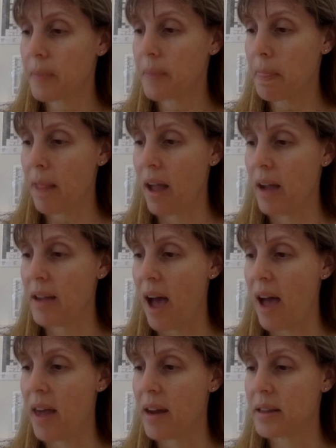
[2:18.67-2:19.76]

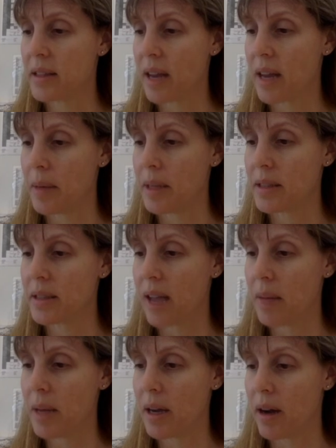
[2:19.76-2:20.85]
sediments can
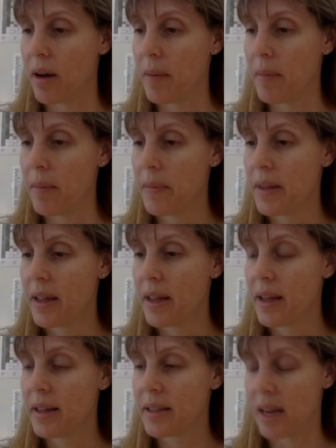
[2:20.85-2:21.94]
become
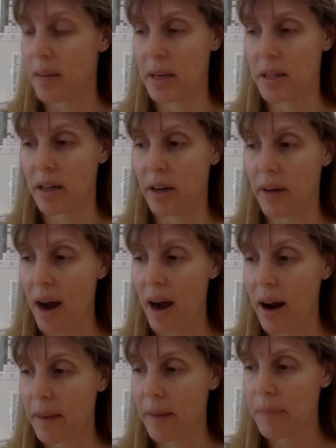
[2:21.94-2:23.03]
sedimentary rock.
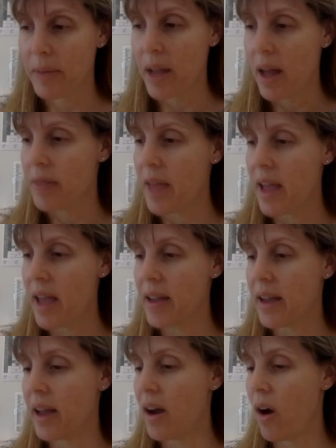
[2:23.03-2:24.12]
They
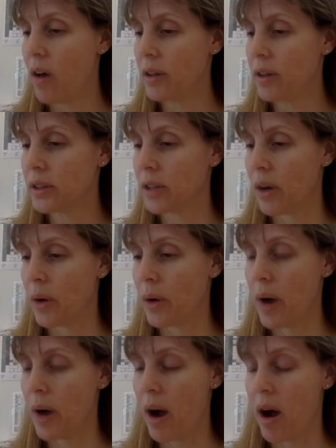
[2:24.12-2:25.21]
can also
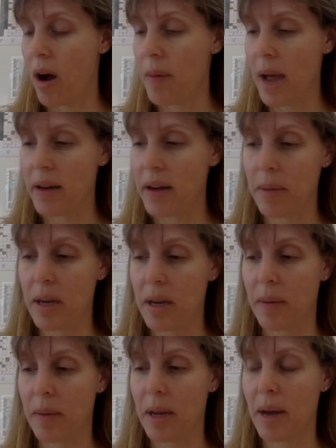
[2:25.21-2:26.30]
end up
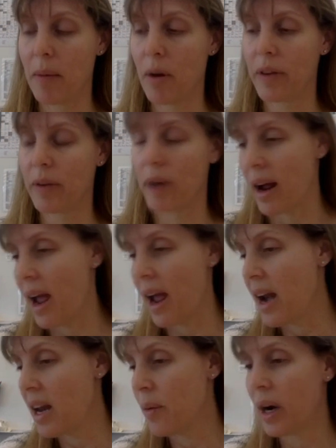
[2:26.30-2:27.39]
becoming metamorphic rock.
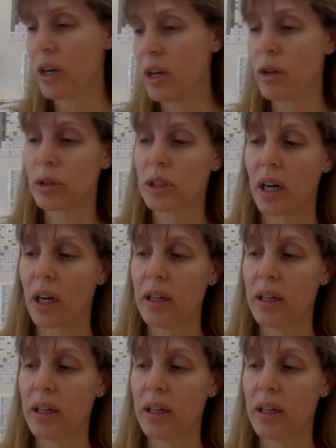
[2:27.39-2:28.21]
Anywhere you start